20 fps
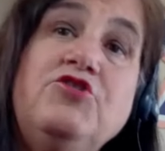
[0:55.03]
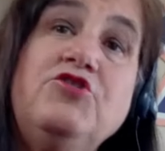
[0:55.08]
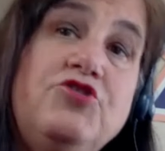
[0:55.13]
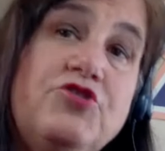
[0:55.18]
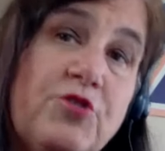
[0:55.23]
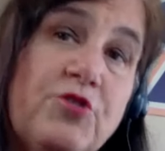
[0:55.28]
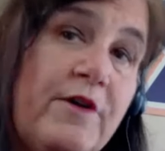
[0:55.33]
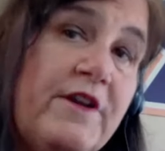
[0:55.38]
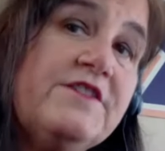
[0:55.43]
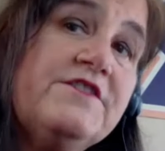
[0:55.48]

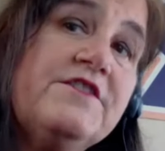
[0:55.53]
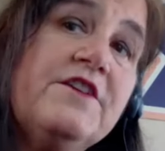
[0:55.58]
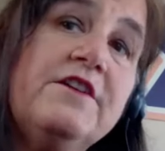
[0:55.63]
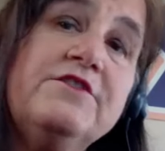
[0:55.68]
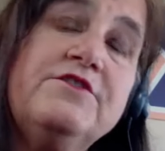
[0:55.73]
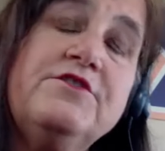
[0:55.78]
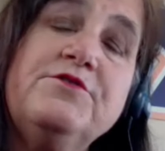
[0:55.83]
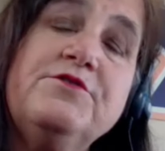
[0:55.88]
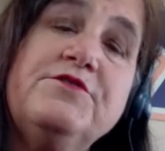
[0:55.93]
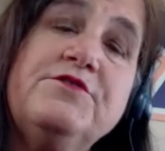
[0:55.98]
Join us
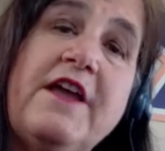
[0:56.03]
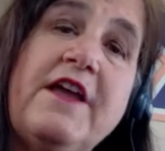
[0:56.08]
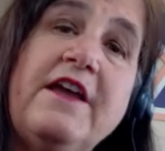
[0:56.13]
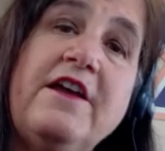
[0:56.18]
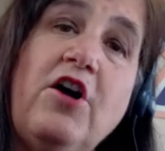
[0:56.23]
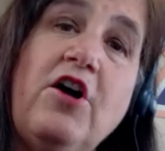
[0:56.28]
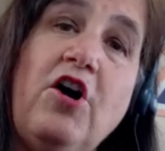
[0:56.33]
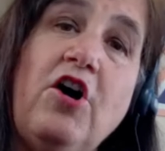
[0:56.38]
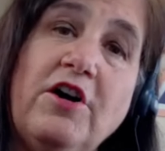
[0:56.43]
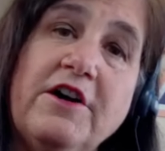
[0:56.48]
on
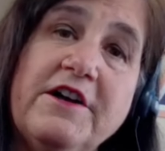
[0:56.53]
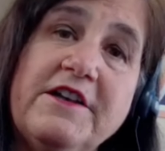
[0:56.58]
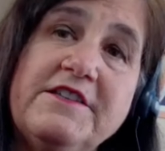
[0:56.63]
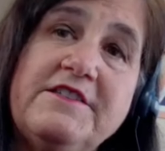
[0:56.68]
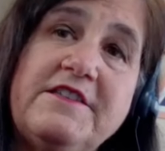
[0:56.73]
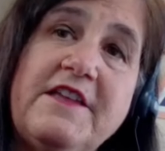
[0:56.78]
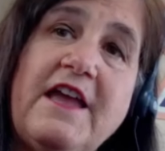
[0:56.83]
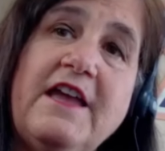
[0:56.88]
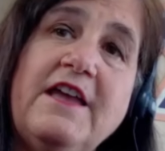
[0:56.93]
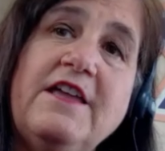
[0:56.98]
Tuesday,
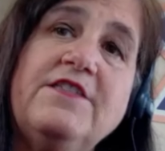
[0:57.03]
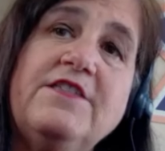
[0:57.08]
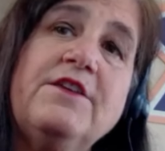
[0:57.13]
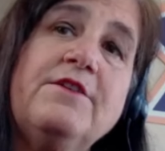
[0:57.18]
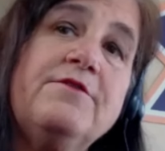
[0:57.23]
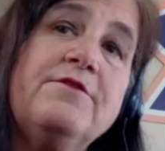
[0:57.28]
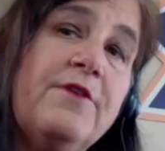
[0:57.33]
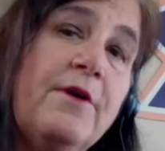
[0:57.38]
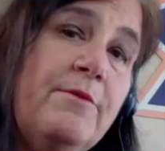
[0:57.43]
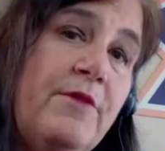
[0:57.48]
August 8th
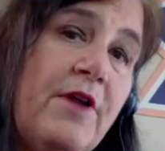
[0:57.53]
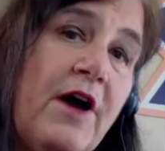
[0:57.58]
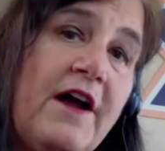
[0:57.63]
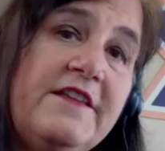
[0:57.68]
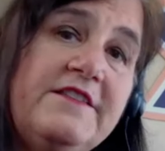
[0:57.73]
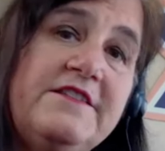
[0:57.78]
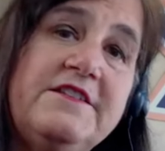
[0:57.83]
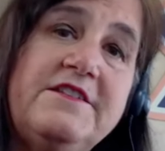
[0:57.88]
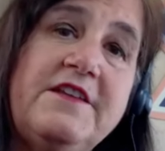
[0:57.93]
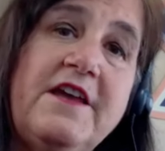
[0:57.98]
from
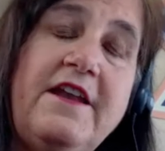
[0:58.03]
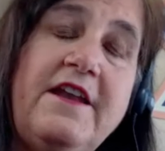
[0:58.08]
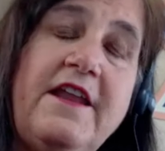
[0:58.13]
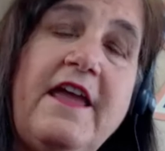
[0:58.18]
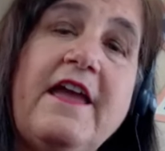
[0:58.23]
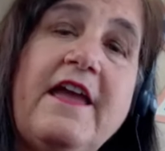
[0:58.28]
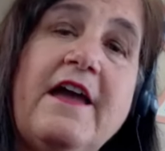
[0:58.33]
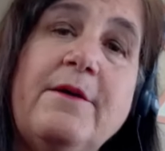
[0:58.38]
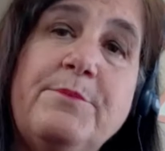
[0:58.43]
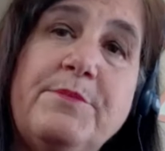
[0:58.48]
9 to 10
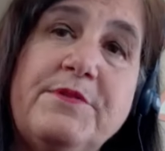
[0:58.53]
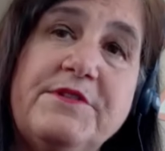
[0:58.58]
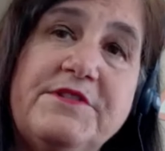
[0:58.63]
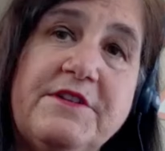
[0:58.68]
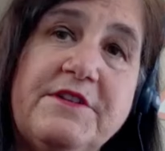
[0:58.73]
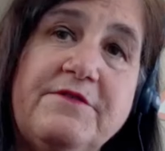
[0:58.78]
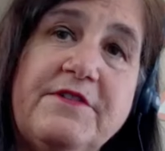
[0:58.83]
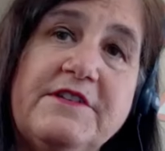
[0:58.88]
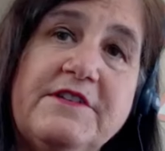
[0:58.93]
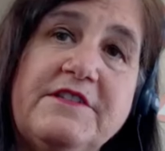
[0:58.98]
a.m.
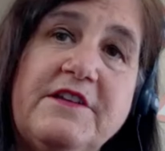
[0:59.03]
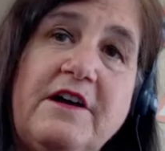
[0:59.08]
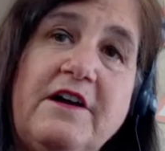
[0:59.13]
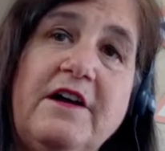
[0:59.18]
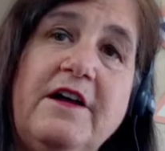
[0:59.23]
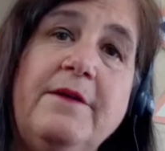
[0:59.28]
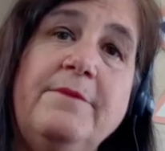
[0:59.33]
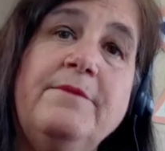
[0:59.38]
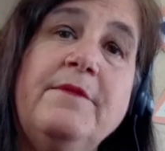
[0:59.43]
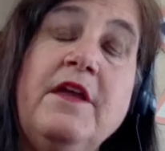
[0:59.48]
Pacific
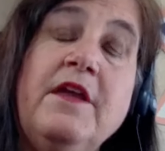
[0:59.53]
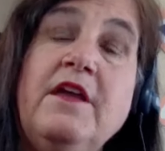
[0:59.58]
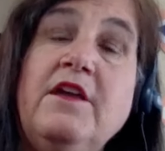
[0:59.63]
time.